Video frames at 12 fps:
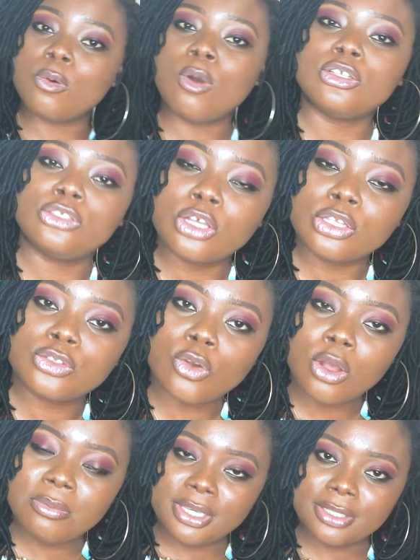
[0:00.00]
was just
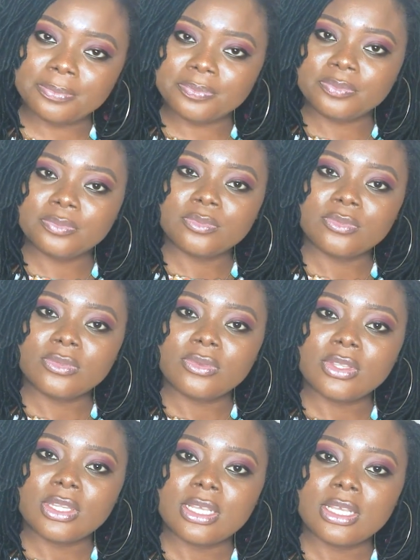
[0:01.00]
coming.
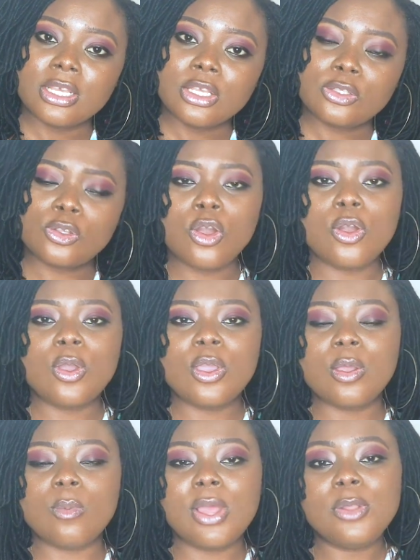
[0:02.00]
So
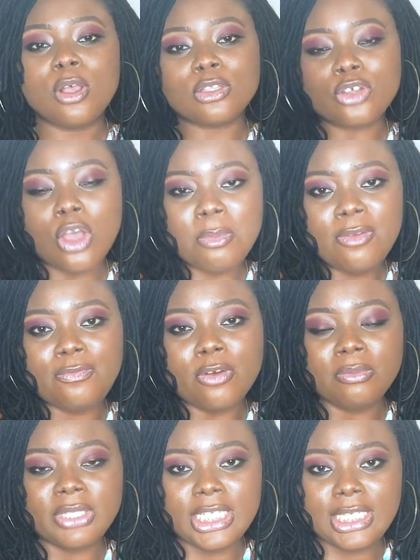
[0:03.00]
when he was coming
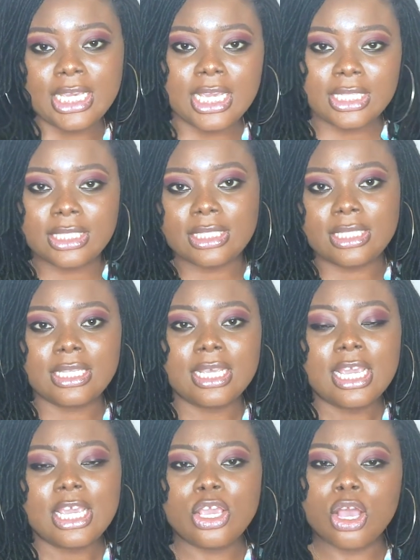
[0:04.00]
from the gates,
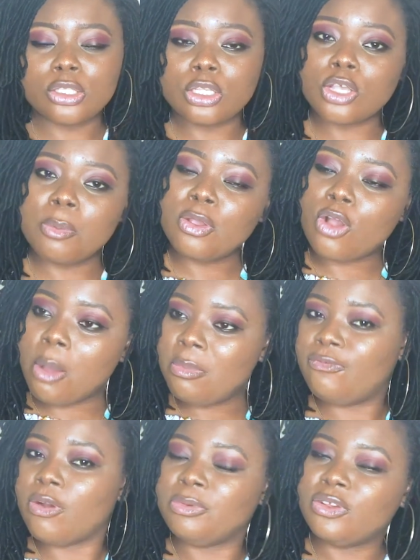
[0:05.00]
he also saw me coming
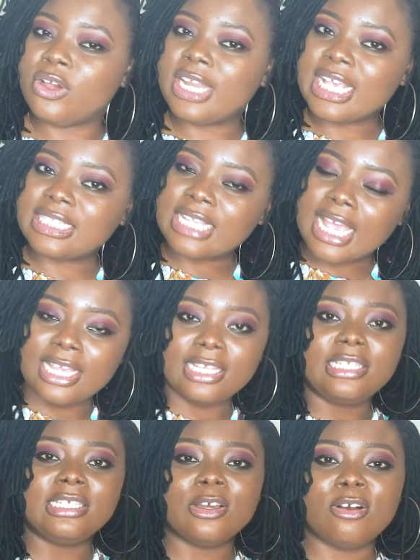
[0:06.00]
from the other side
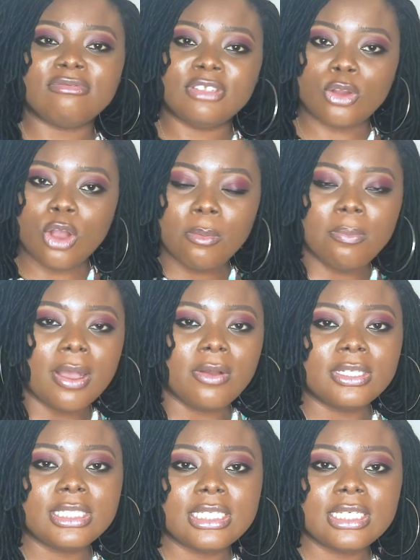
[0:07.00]
of the
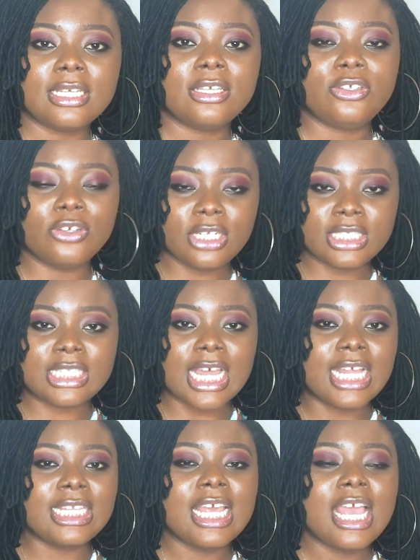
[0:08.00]
compound. You
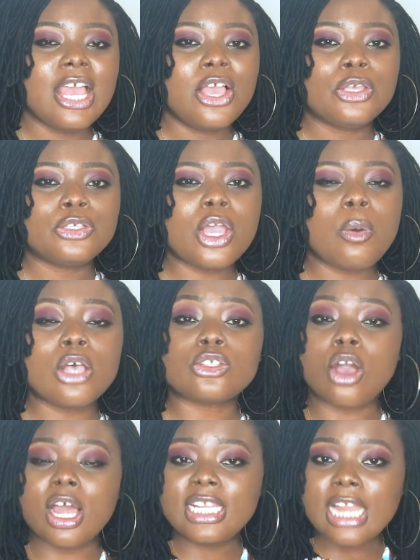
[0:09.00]
understand? So he was
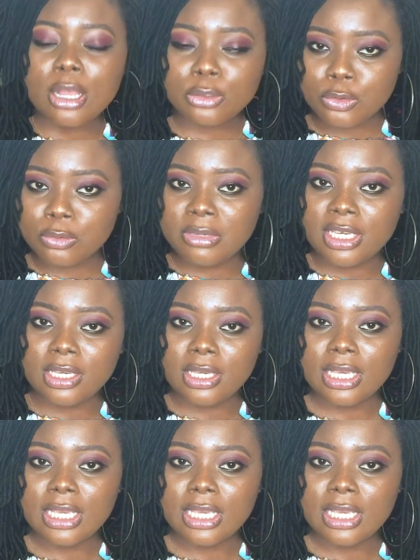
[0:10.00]
calling out to me.